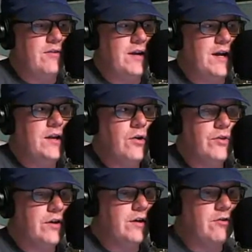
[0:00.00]
And I know
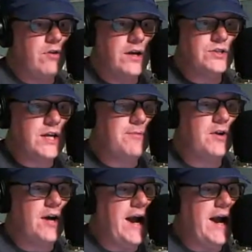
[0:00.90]
they're in great shape,
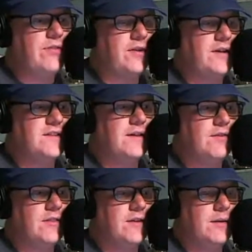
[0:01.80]
they're athletes and
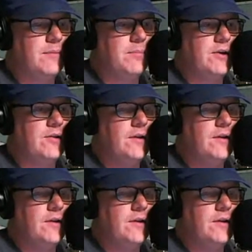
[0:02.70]
everything, but